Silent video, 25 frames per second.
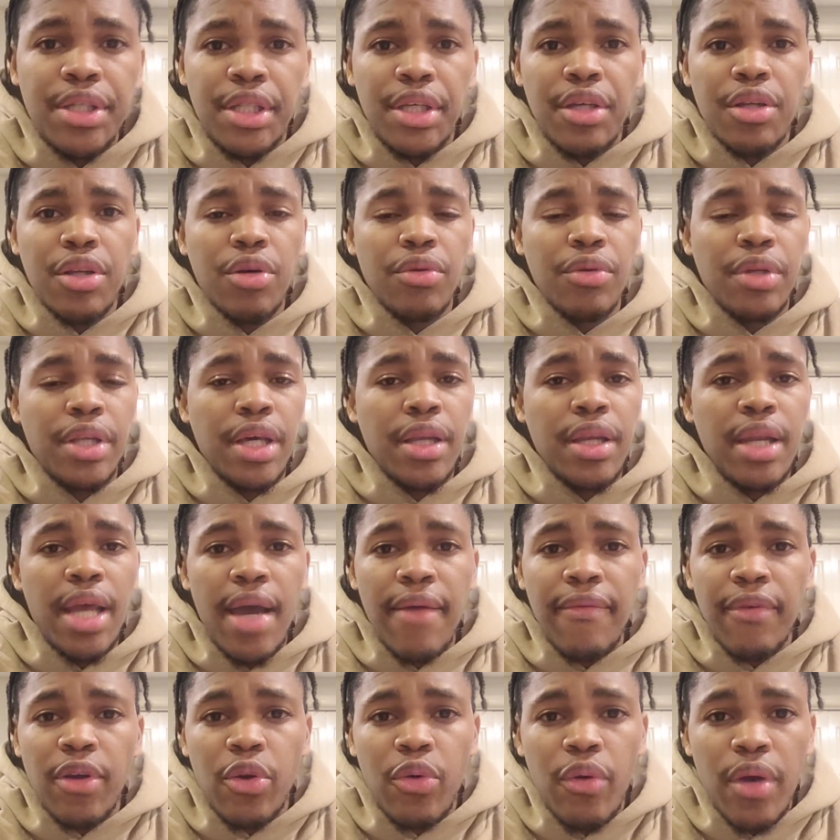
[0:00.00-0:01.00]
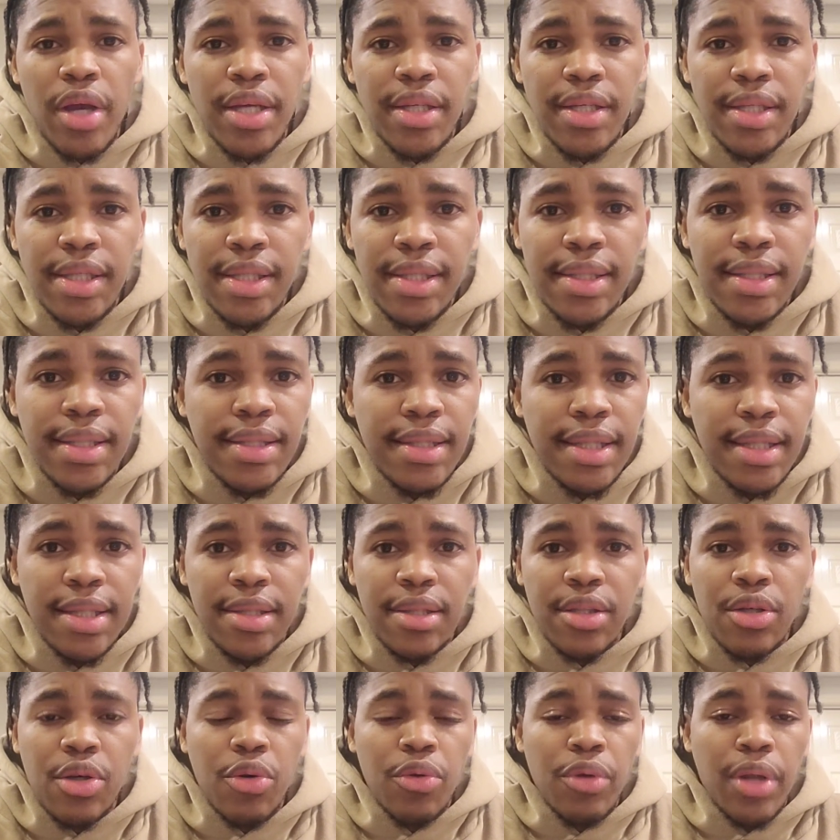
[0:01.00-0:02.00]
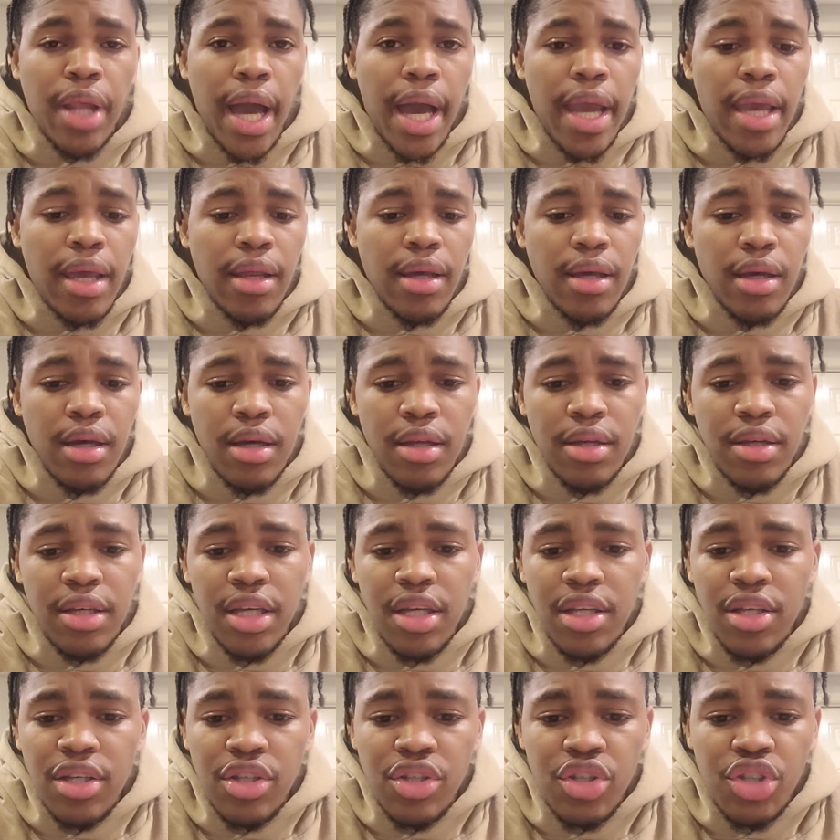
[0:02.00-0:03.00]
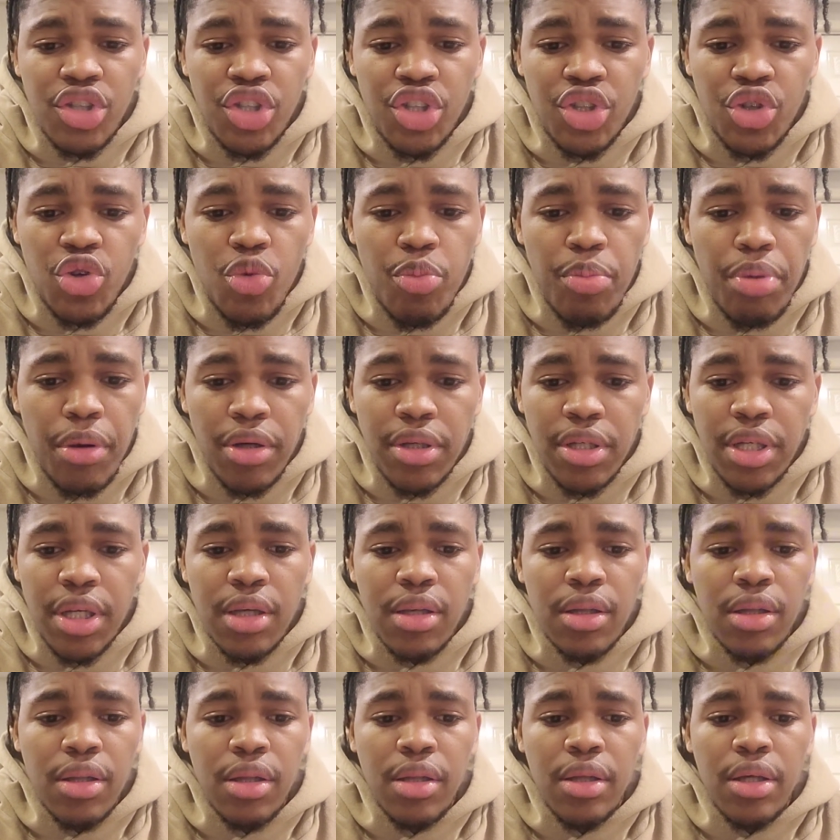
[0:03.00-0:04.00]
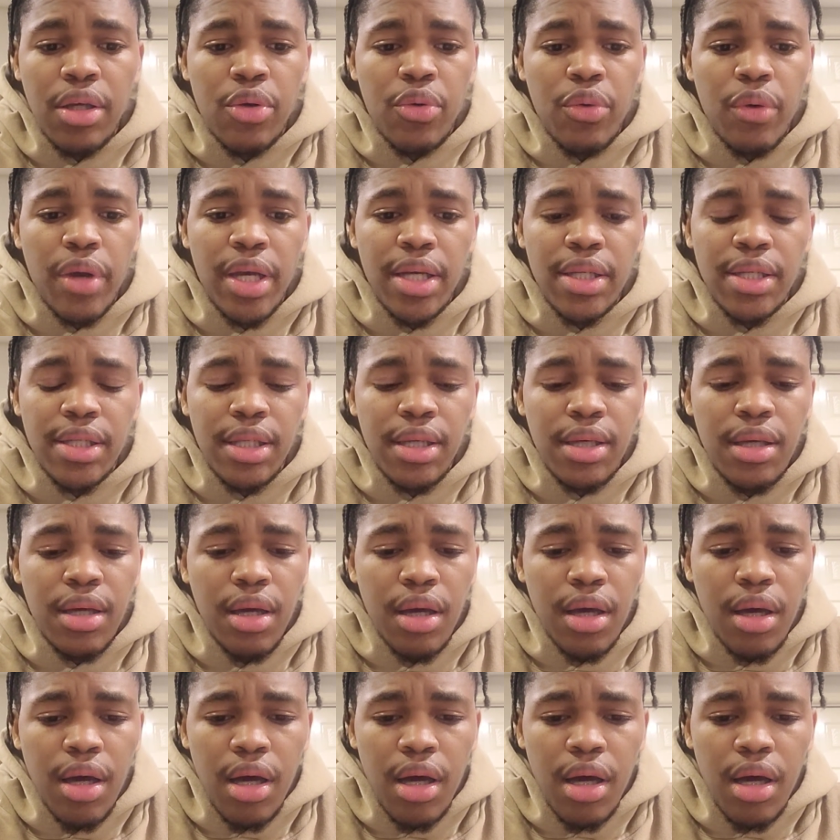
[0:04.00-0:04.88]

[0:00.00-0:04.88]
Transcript: didn't have a crazy statistical night. Didn't shoot particularly crazy.